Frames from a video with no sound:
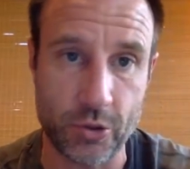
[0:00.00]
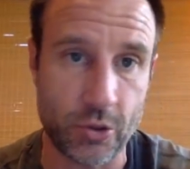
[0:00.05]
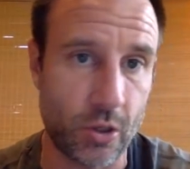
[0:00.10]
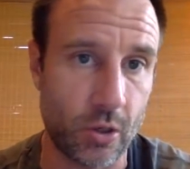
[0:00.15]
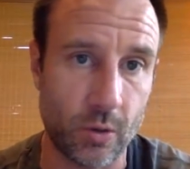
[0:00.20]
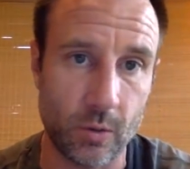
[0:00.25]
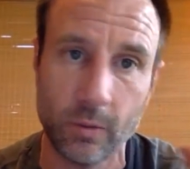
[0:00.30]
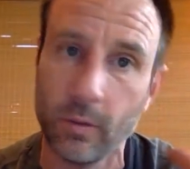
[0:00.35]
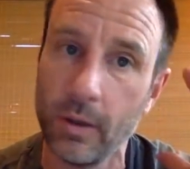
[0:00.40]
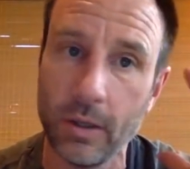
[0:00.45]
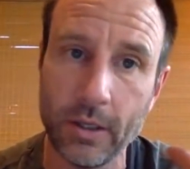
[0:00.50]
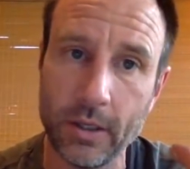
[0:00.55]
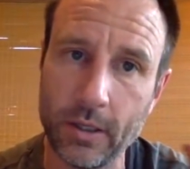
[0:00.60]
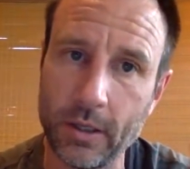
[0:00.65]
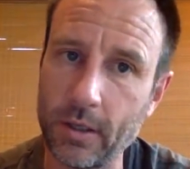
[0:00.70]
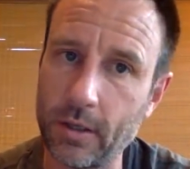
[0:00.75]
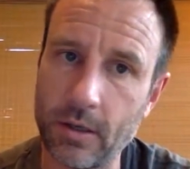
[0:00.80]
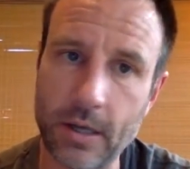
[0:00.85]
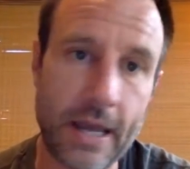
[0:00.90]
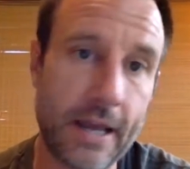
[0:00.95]
So
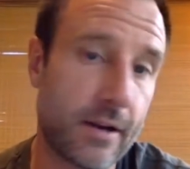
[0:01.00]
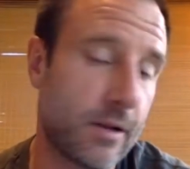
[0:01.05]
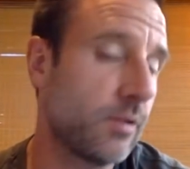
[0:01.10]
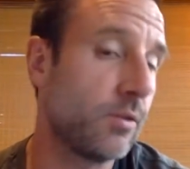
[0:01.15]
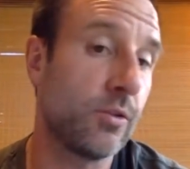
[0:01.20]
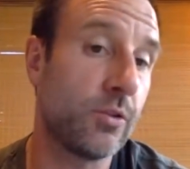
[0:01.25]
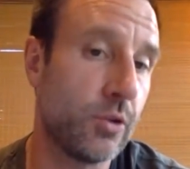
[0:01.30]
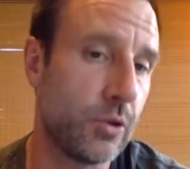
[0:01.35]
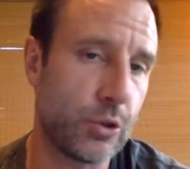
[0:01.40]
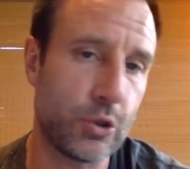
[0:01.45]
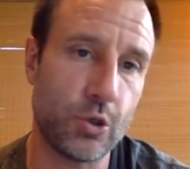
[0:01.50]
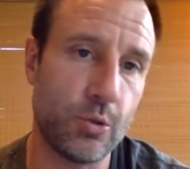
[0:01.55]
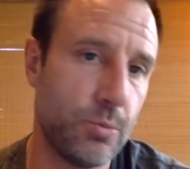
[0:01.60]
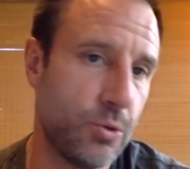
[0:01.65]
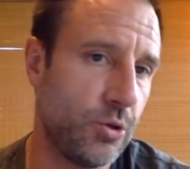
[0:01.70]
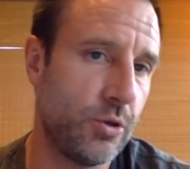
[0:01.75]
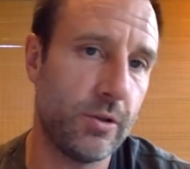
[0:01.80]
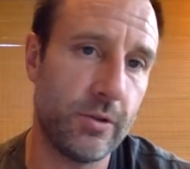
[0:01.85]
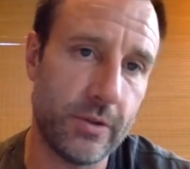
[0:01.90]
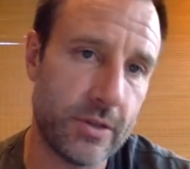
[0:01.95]
at the
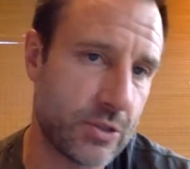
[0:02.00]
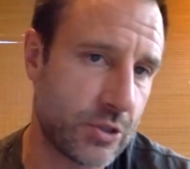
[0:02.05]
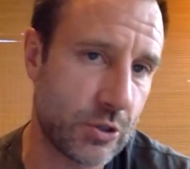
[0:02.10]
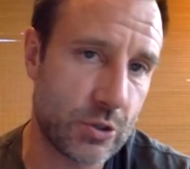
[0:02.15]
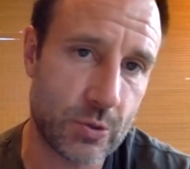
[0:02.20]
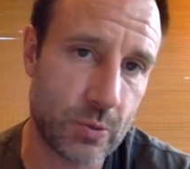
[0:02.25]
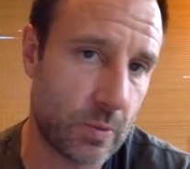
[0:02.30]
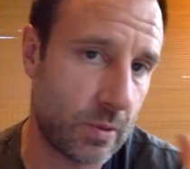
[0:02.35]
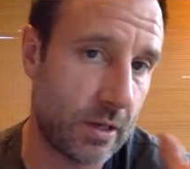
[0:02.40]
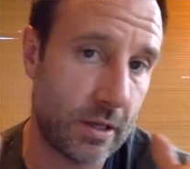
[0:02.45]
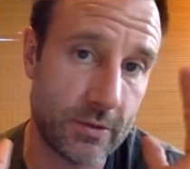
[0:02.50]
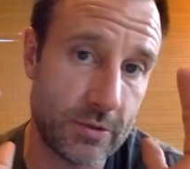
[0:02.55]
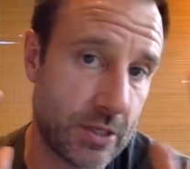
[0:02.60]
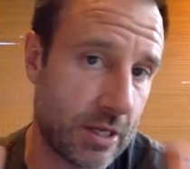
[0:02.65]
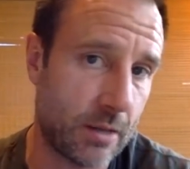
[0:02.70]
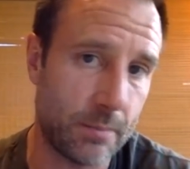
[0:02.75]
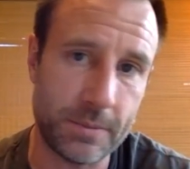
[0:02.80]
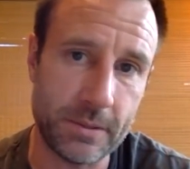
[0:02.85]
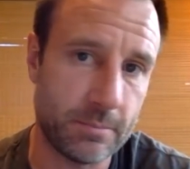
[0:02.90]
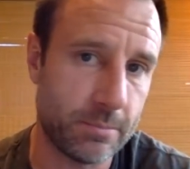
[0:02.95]
community, this is what I
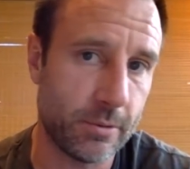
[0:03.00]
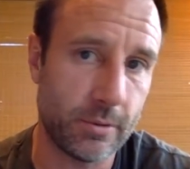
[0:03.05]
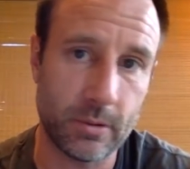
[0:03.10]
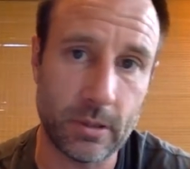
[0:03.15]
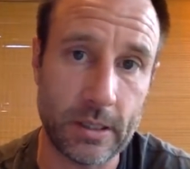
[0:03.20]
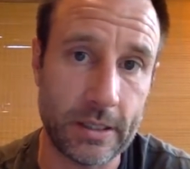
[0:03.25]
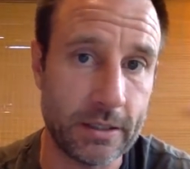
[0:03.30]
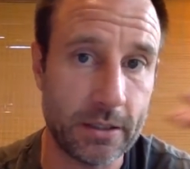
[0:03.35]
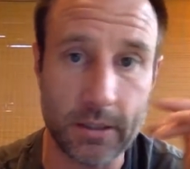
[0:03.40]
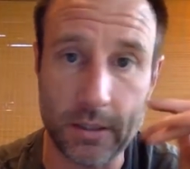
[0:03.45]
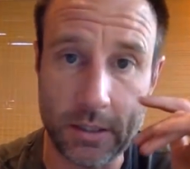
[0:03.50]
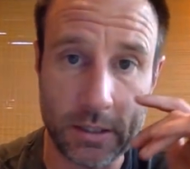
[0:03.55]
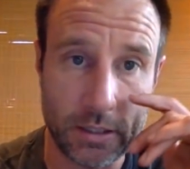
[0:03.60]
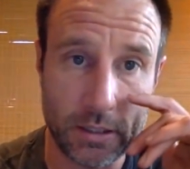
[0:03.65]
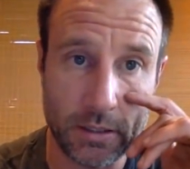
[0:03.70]
tell people, like,